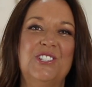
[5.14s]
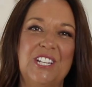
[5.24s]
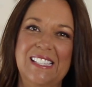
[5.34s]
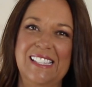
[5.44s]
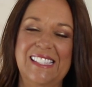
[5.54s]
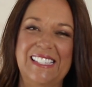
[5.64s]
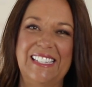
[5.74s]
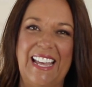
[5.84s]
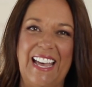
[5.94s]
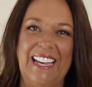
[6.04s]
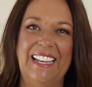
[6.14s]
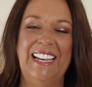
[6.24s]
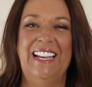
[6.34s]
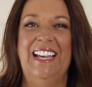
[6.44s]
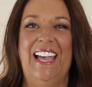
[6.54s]
Jesus today
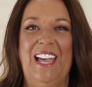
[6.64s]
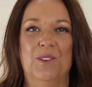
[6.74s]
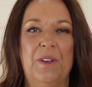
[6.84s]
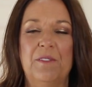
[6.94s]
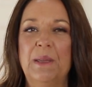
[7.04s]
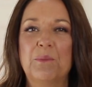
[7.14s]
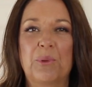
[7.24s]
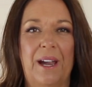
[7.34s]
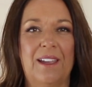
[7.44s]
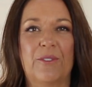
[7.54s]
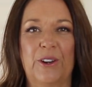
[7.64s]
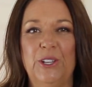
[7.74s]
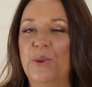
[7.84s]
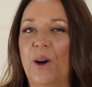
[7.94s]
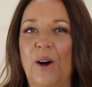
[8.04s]
and we've been praying for
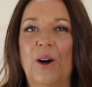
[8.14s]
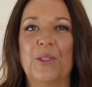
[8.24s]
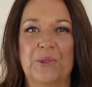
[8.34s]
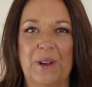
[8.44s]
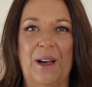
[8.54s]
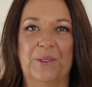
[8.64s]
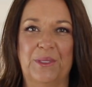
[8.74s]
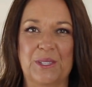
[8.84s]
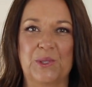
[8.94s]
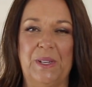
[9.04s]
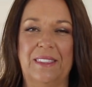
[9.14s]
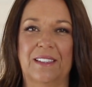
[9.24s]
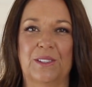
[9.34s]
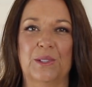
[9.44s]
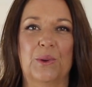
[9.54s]
you all throughout this week
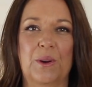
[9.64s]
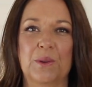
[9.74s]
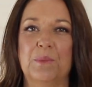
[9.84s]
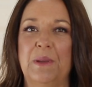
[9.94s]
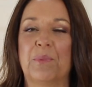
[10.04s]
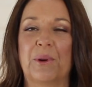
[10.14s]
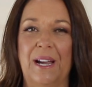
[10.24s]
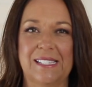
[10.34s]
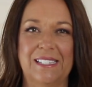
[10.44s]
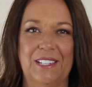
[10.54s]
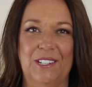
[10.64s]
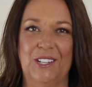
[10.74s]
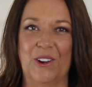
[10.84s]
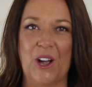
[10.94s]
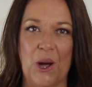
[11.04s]
that the Lord would be present in
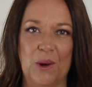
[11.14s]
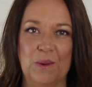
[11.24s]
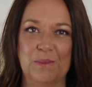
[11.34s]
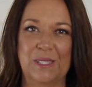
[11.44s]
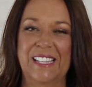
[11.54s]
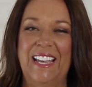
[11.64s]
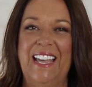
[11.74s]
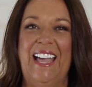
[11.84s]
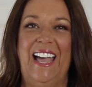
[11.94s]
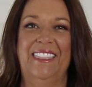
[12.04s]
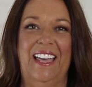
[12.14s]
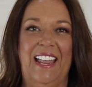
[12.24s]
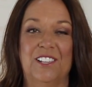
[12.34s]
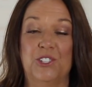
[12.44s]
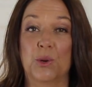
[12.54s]
your homes and that
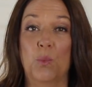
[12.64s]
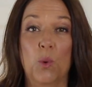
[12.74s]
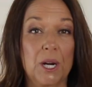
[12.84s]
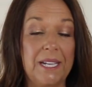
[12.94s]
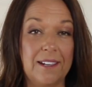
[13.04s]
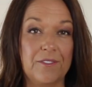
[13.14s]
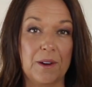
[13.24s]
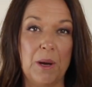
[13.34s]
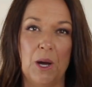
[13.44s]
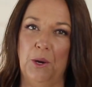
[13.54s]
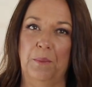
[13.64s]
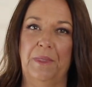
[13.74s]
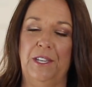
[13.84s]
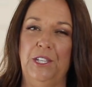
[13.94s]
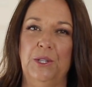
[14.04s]
as you're working from home
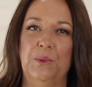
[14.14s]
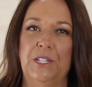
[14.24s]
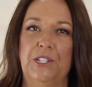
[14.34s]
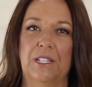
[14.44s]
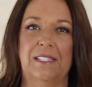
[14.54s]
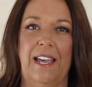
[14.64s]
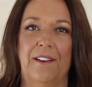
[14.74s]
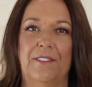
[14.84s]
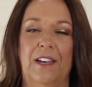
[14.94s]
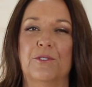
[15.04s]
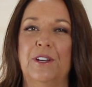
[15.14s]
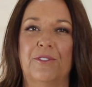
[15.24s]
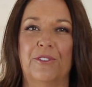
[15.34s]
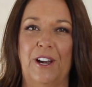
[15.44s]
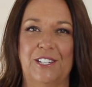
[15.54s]
that you would just have a
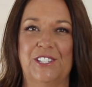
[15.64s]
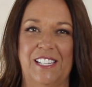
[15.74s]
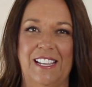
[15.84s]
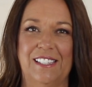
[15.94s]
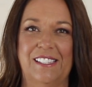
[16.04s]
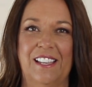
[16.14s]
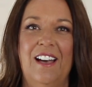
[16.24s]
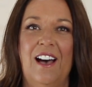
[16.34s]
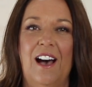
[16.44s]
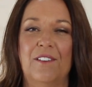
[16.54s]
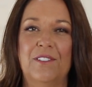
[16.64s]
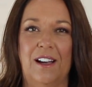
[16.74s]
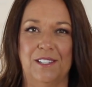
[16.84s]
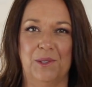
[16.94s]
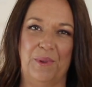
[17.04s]
refreshed sense of
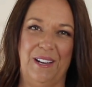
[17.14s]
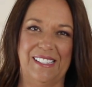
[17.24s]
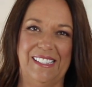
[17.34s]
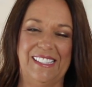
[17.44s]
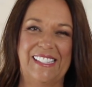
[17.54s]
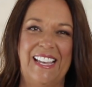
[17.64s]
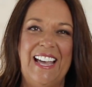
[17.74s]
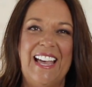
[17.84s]
God's presence.